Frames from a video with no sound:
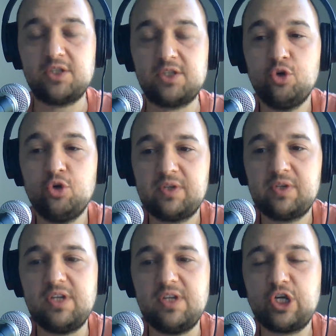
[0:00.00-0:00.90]
as
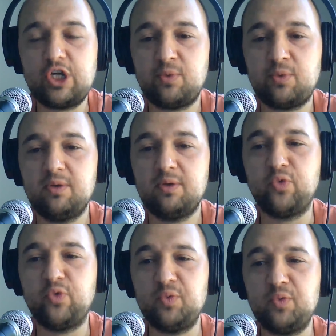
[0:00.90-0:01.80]
humans in
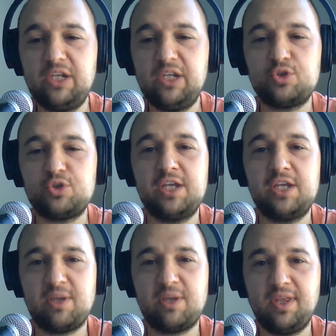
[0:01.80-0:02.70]
general, when we need to
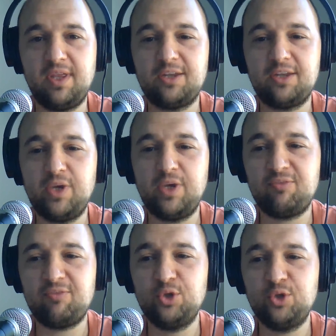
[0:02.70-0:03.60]
change something that we
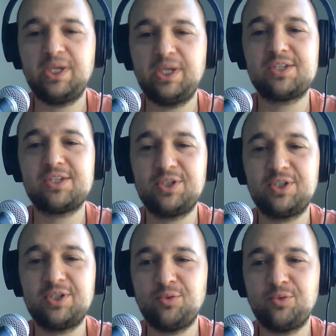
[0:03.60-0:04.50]
have been doing in a
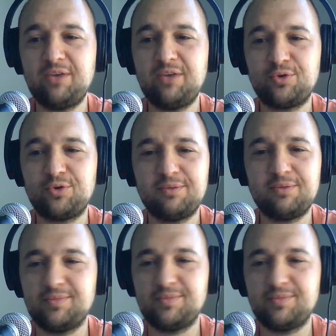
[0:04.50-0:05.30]
certain way for